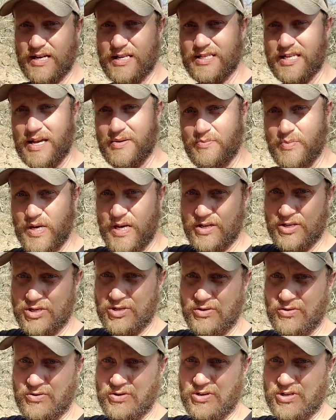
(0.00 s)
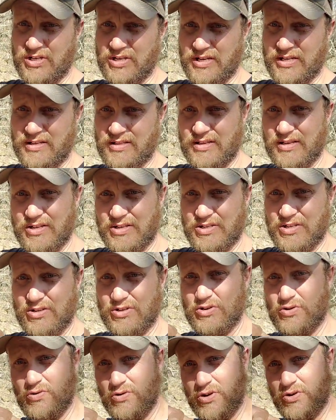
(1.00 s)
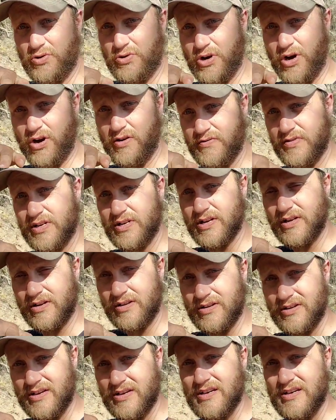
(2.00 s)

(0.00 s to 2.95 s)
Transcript: on that bench you know you're like this and you you carve it in